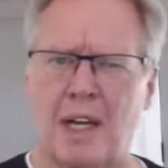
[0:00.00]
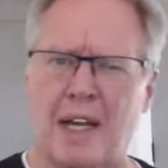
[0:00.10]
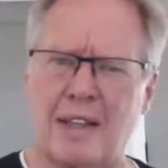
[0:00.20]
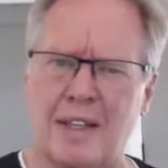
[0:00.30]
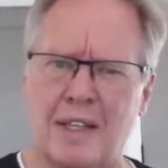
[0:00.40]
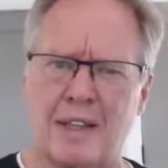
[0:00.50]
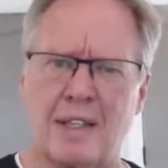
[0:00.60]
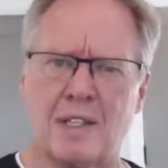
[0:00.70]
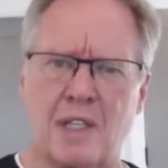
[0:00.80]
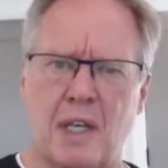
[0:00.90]
I think that
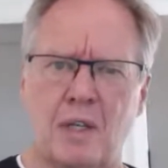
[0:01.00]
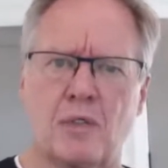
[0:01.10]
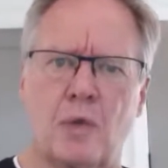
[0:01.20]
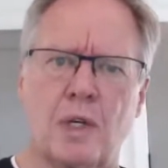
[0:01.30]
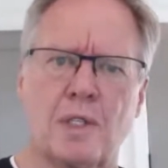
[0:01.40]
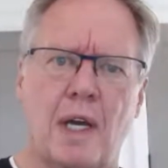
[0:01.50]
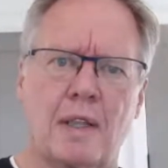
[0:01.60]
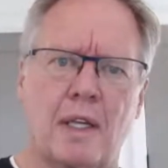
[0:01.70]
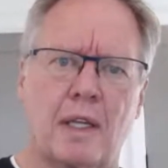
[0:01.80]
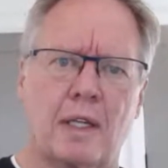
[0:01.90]
Salesforce, I
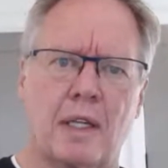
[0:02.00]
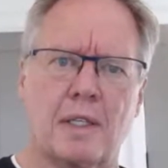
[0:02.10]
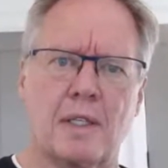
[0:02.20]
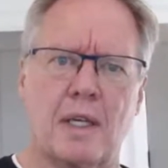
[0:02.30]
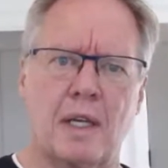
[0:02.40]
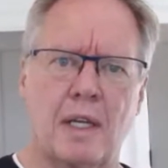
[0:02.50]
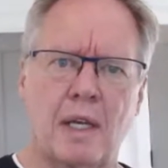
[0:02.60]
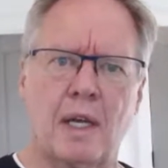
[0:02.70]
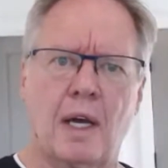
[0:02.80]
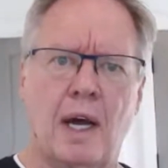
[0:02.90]
think LinkedIn,
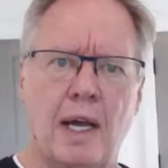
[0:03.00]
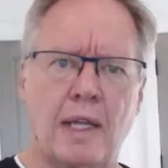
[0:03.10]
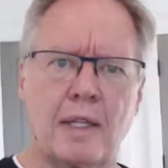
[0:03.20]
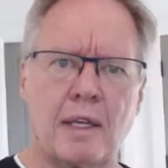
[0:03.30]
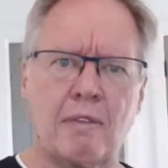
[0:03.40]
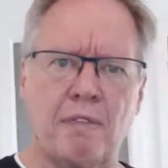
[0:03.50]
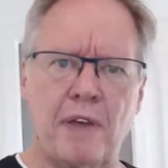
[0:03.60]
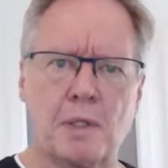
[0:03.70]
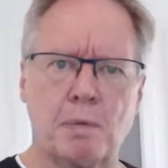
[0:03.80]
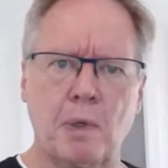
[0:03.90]
I think
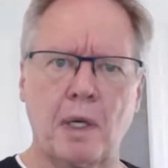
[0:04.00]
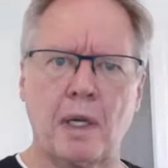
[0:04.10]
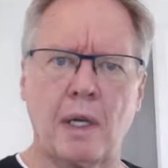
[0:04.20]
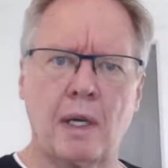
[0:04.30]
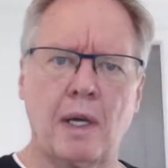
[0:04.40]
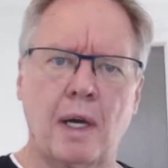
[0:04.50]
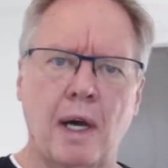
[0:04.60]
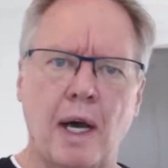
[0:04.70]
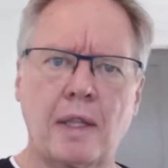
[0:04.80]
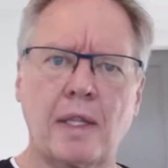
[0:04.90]
Facebook,
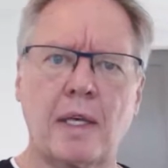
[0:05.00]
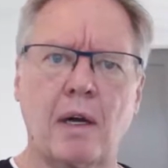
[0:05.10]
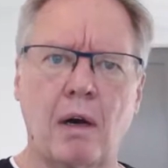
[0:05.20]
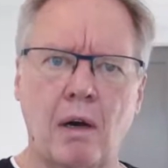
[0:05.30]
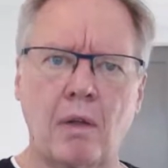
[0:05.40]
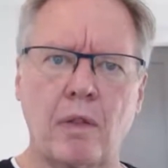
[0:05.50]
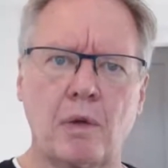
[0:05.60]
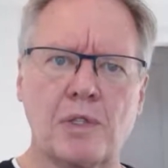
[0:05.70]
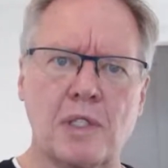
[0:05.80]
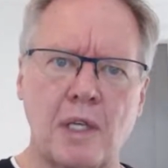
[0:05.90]
I think all
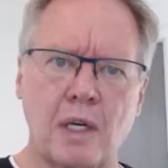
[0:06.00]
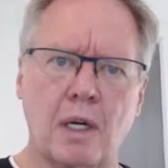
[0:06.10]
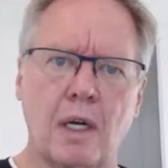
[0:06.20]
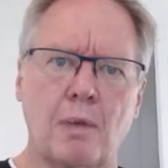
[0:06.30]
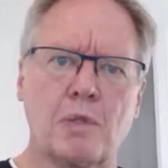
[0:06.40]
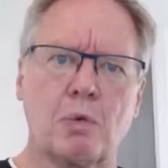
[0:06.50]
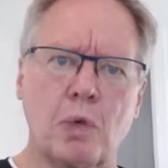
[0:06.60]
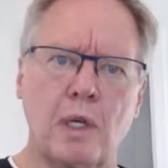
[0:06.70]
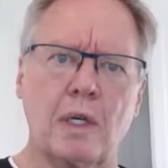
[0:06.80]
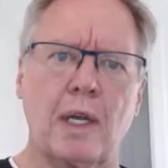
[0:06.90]
those CRMs
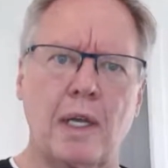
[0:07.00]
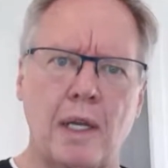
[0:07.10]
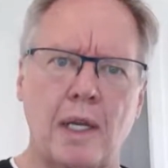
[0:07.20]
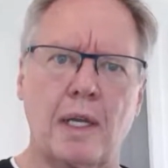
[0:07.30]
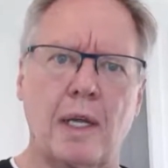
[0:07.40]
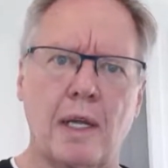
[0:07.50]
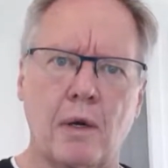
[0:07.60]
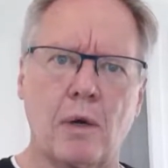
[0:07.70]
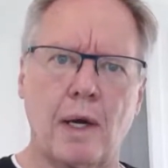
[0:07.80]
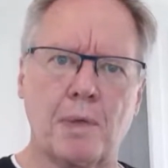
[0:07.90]
really need
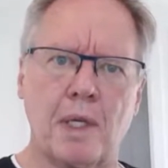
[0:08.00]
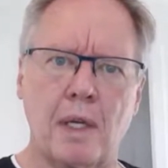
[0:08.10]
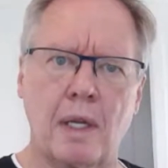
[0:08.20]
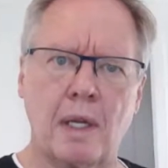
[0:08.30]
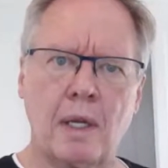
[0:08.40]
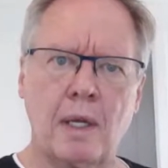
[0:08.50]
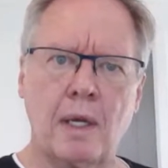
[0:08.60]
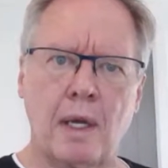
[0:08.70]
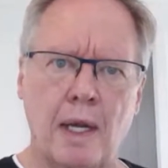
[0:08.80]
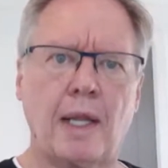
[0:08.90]
interrupted.
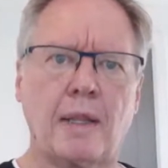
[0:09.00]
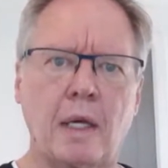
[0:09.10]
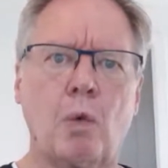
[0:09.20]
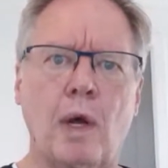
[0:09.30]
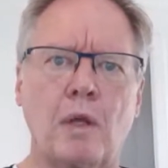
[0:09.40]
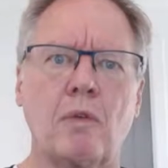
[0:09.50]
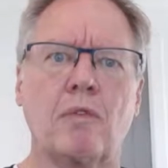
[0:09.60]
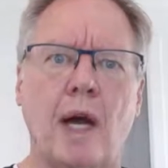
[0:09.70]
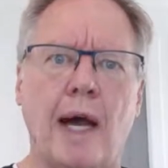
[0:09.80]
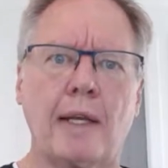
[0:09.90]
And I think what you've
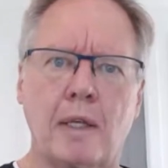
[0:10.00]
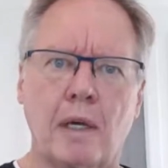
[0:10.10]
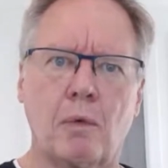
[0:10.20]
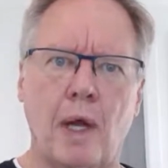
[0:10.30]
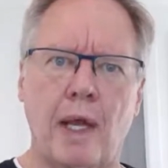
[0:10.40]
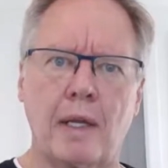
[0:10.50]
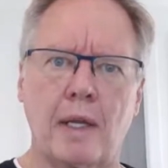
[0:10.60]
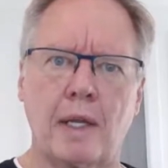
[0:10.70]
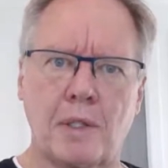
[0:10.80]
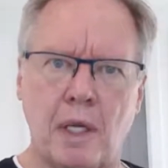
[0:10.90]
got done right
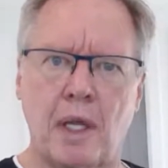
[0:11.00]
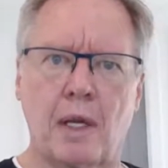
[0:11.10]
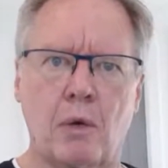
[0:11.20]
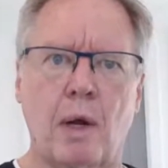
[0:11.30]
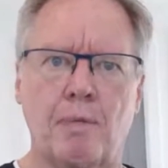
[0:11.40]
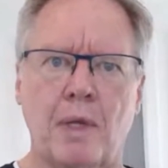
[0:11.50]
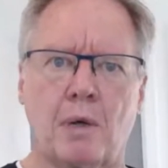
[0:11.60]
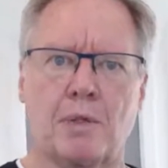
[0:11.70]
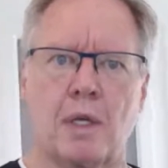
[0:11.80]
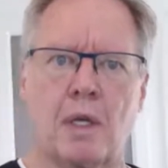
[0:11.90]
is going to interrupt
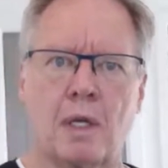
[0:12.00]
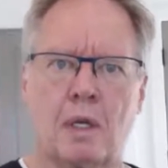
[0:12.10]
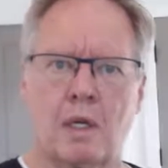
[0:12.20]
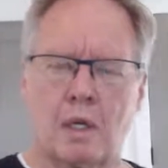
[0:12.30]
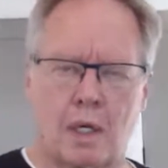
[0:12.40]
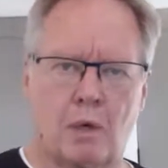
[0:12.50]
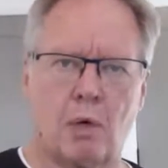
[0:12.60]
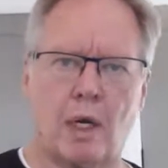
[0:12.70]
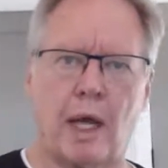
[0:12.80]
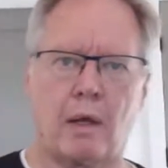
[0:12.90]
those." And we're
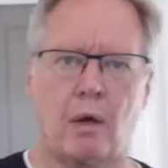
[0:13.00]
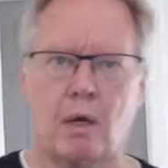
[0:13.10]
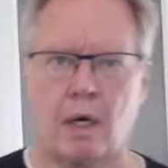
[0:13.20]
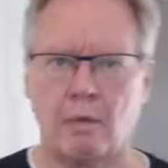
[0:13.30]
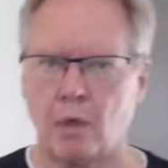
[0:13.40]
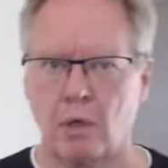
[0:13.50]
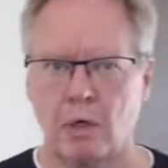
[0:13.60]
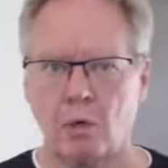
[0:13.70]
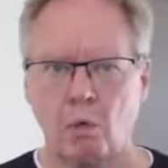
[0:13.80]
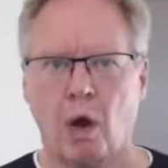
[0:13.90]
like, I'm going,
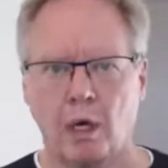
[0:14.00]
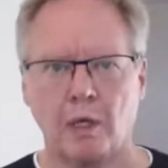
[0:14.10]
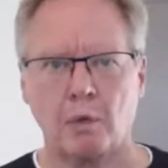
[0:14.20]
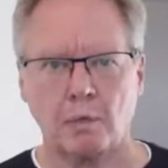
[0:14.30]
"Who are you?"